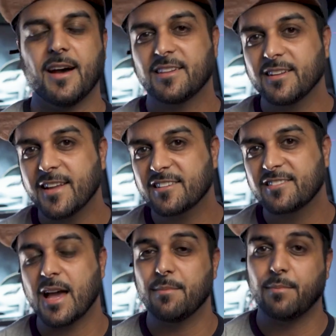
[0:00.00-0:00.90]
Until
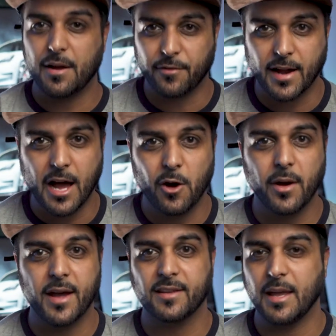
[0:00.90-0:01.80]
next time, bye for now
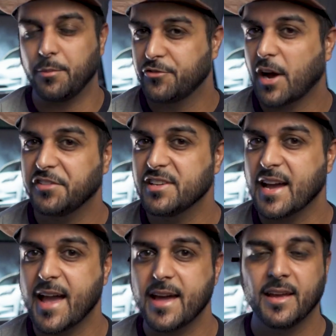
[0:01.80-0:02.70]
and keep charging
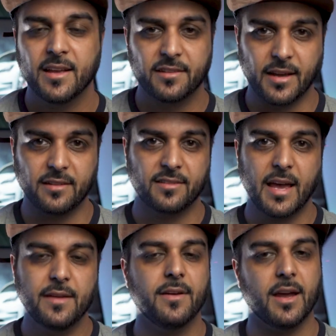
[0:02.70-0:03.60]
ahead, stay
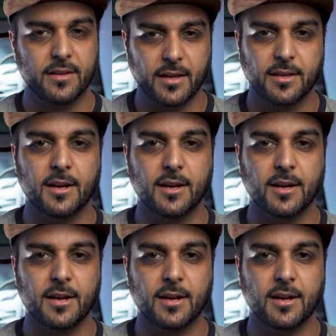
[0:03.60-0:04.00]
safe and take